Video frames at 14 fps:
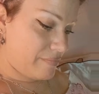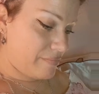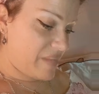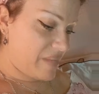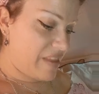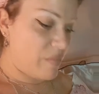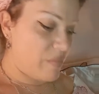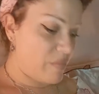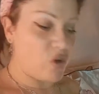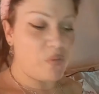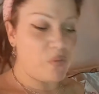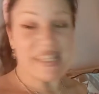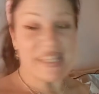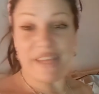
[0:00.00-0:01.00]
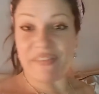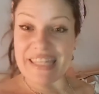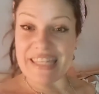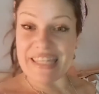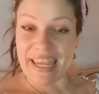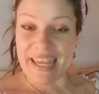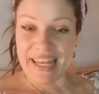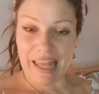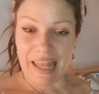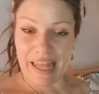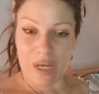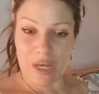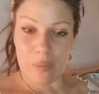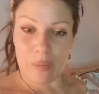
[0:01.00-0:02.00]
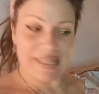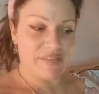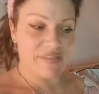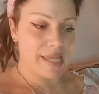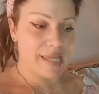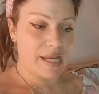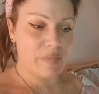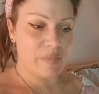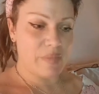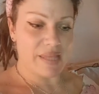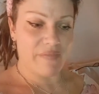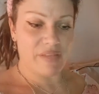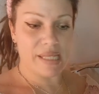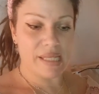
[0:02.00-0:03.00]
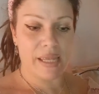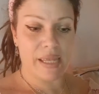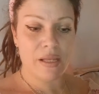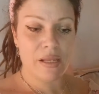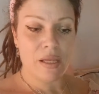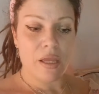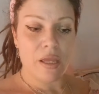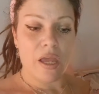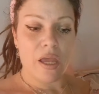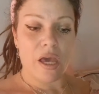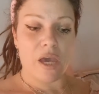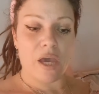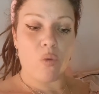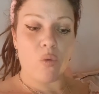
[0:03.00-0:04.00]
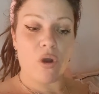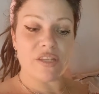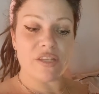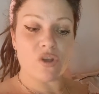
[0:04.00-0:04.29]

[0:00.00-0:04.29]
then we've got number 17. I like number 17. Number 17. What is